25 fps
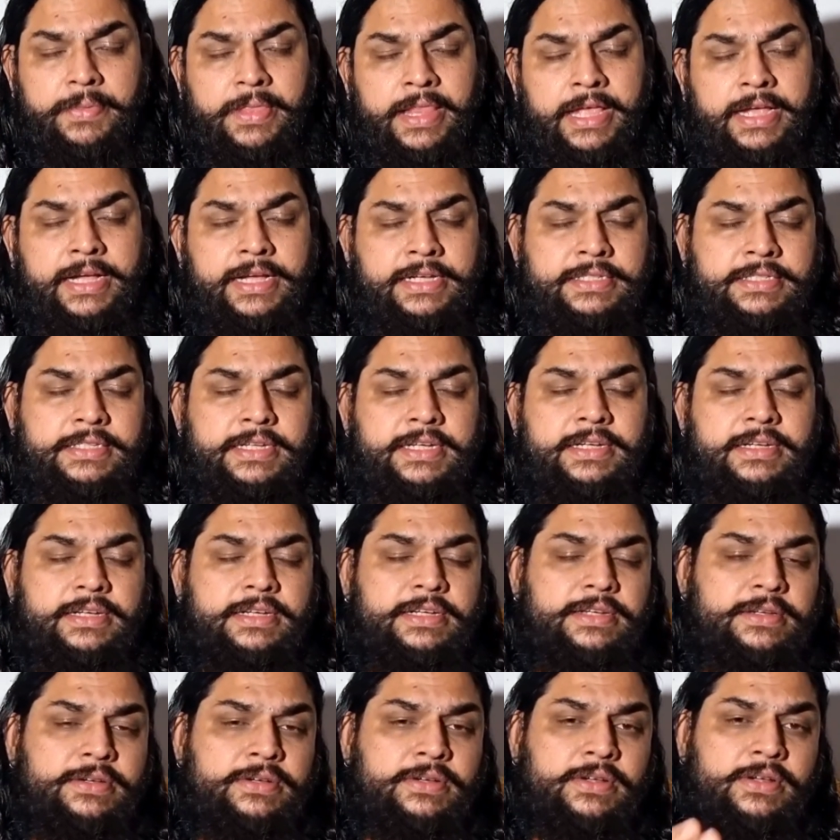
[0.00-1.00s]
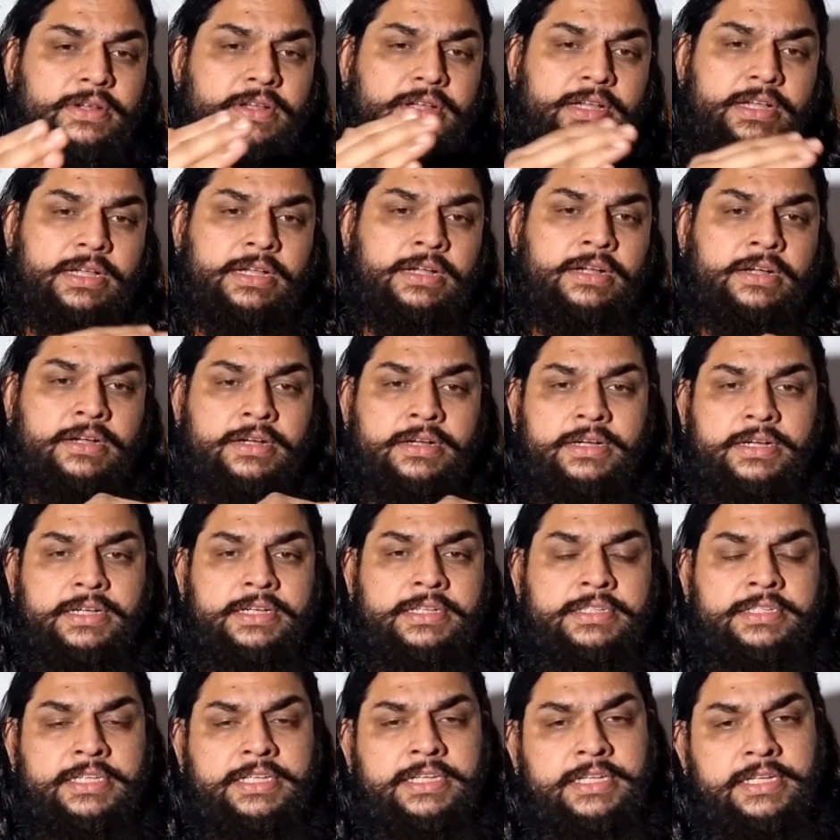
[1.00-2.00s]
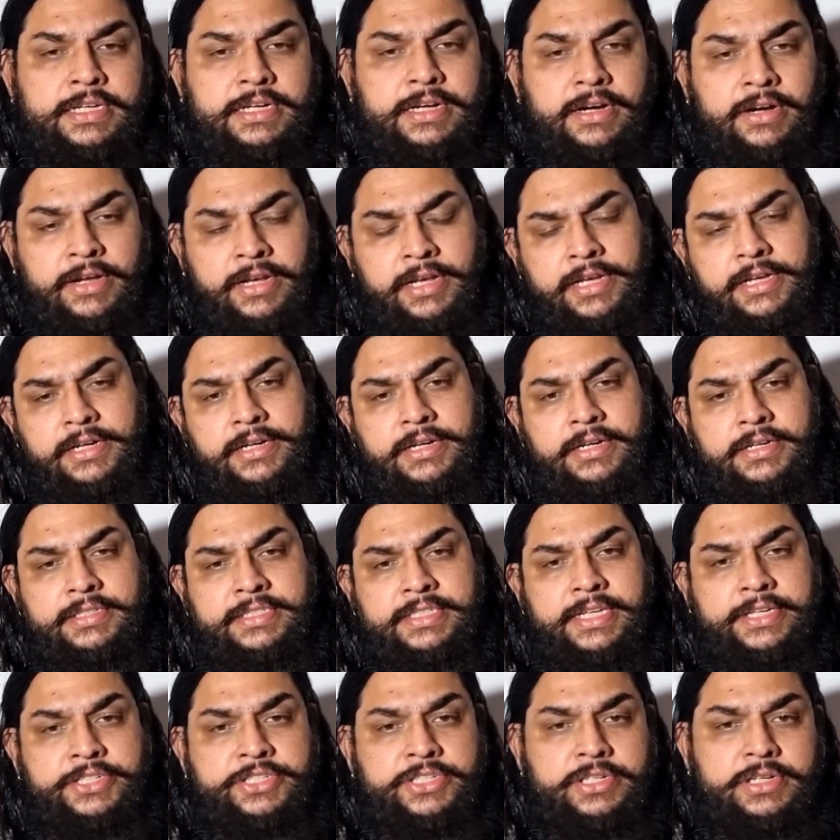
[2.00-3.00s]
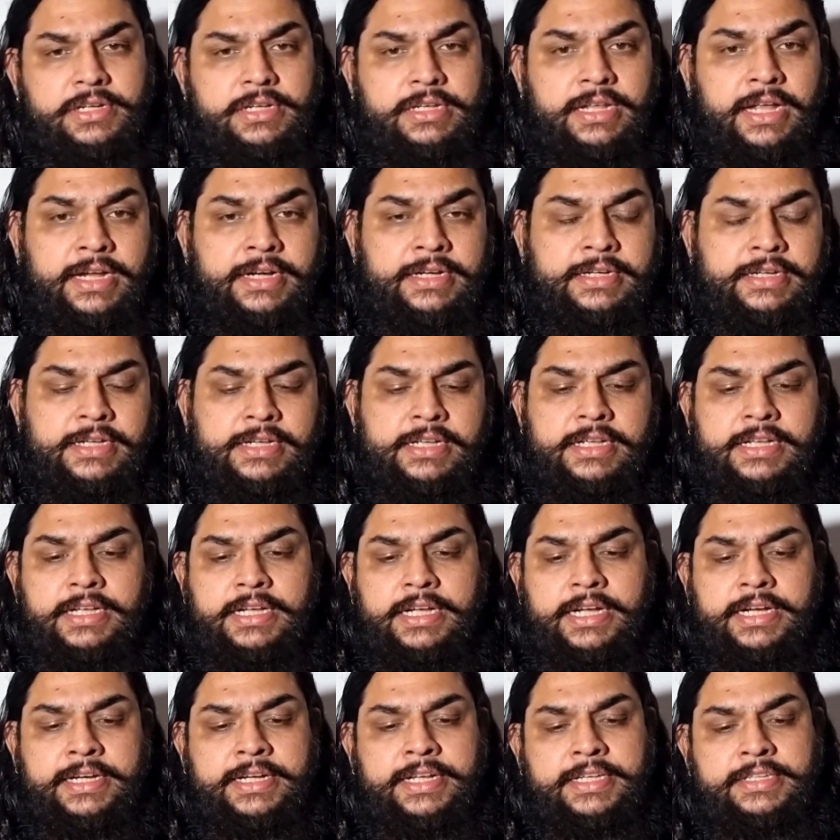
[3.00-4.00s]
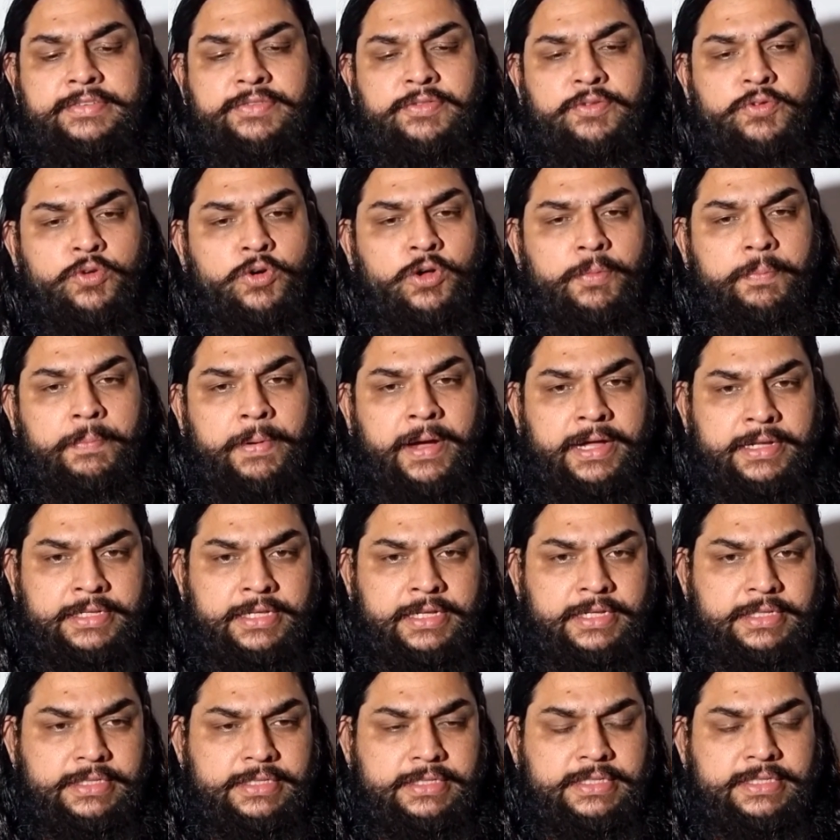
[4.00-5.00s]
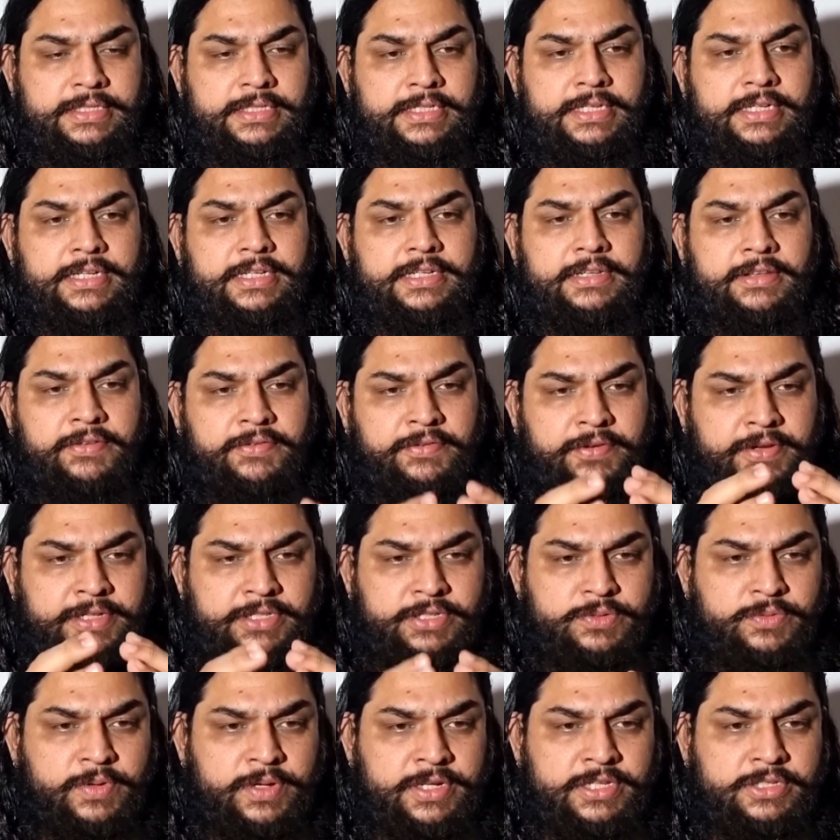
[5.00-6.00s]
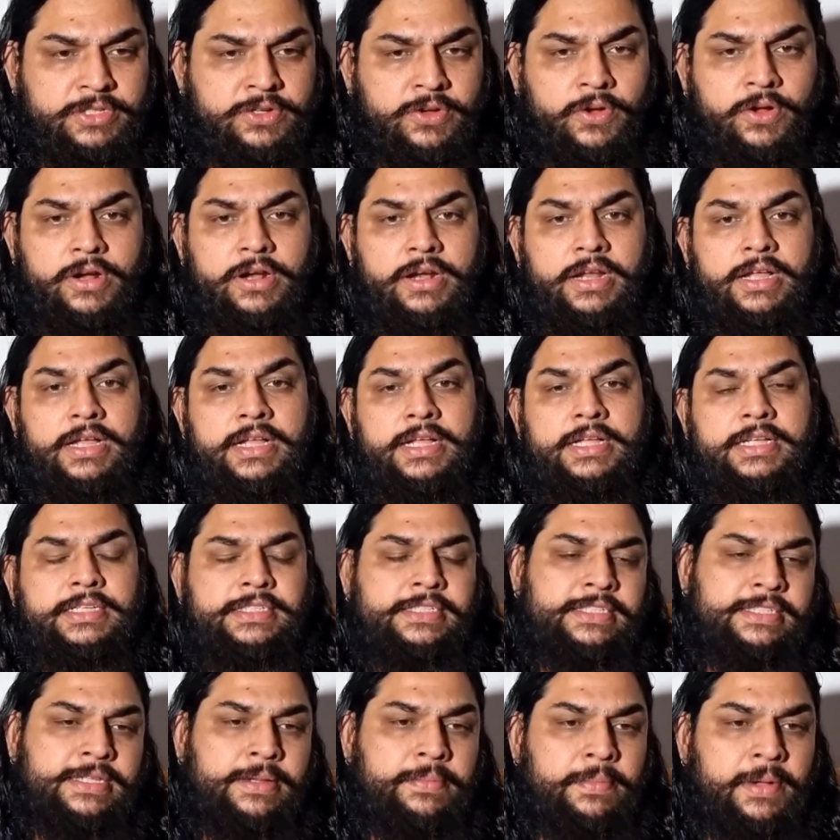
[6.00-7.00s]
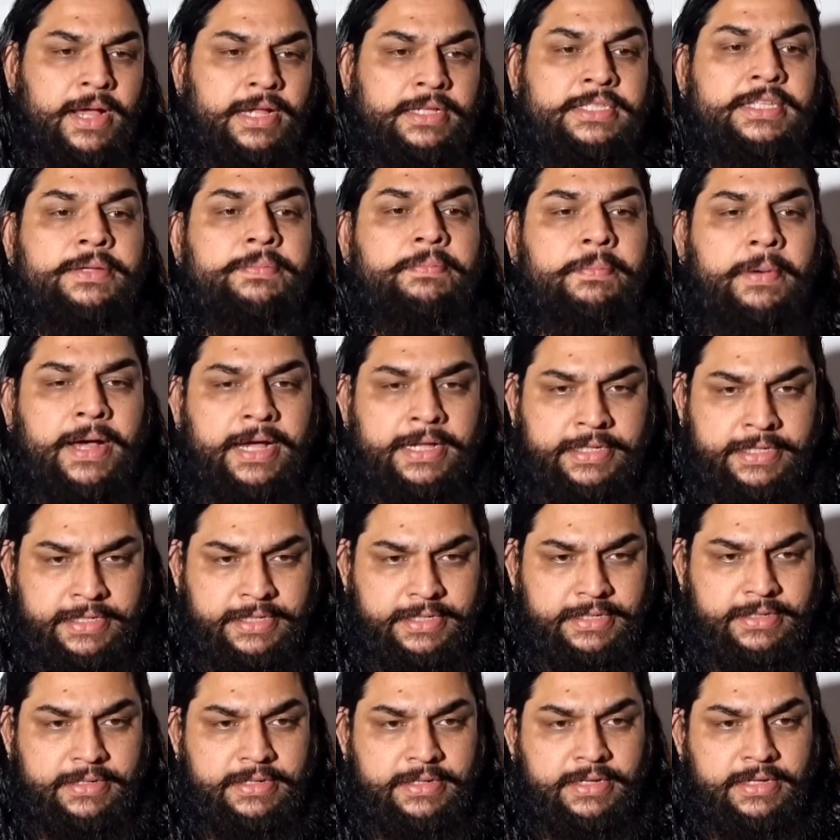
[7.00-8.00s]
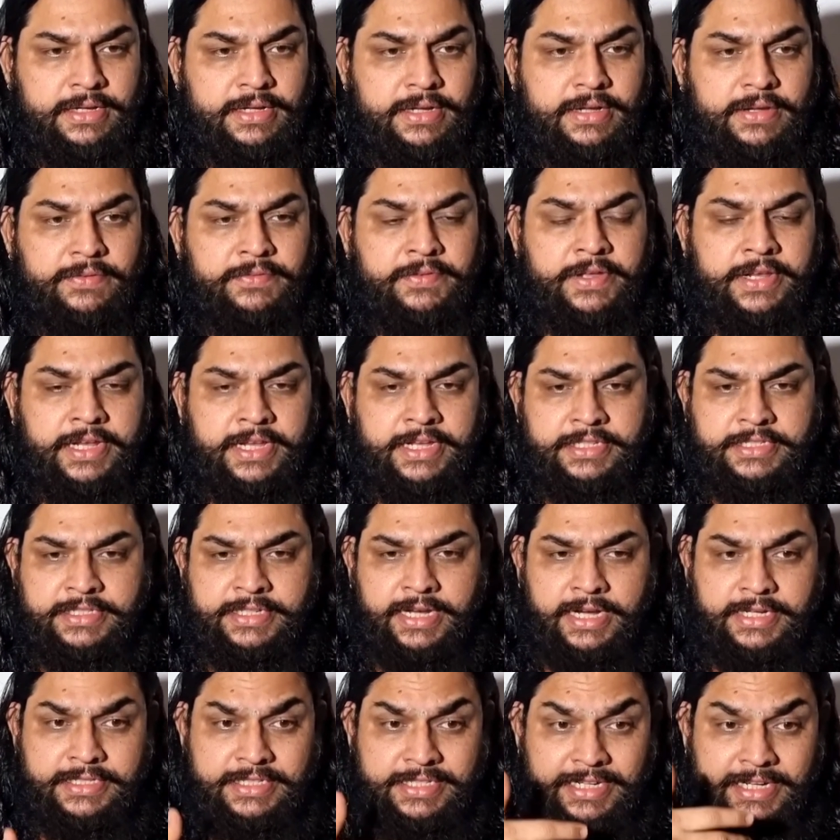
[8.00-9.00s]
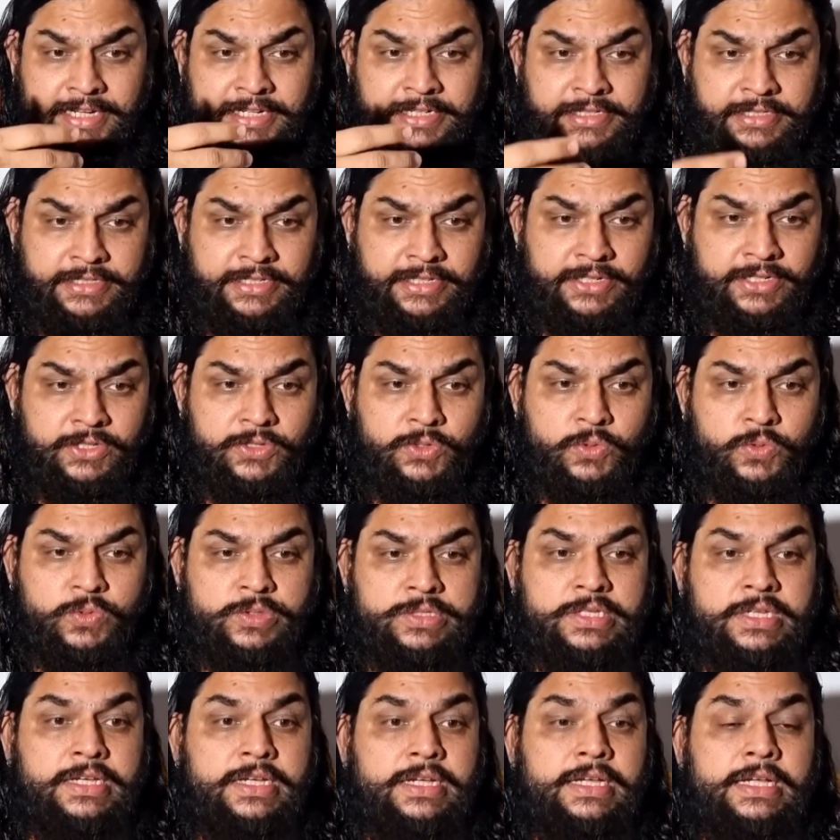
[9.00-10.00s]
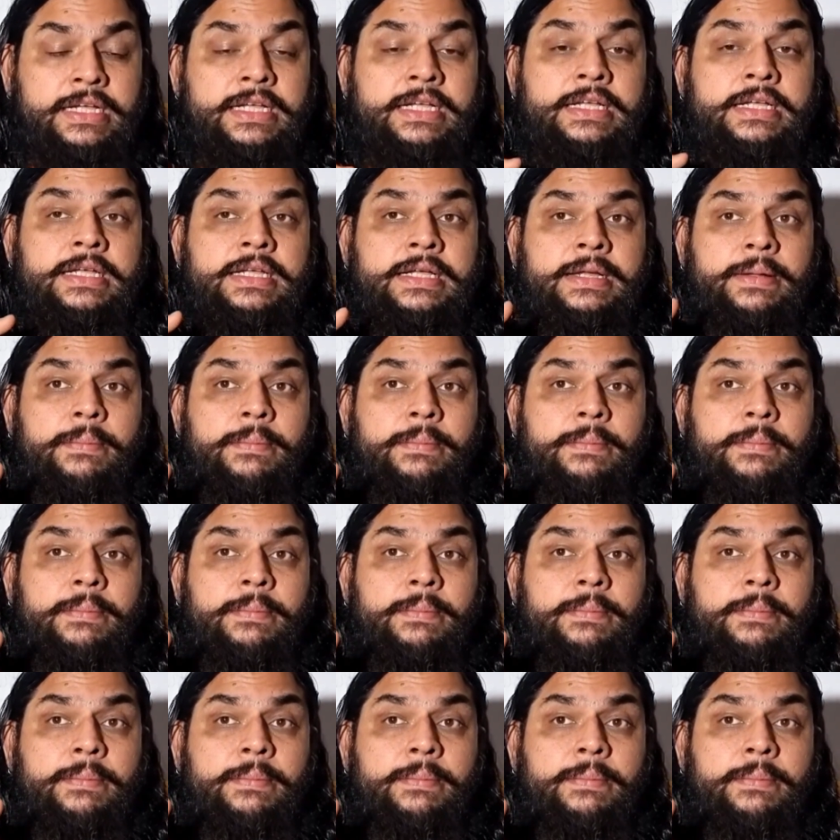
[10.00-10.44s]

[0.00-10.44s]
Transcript: Like I said in the earlier session, that it has 4 padas. The first one is called Samadhi Pada, where he starts introducing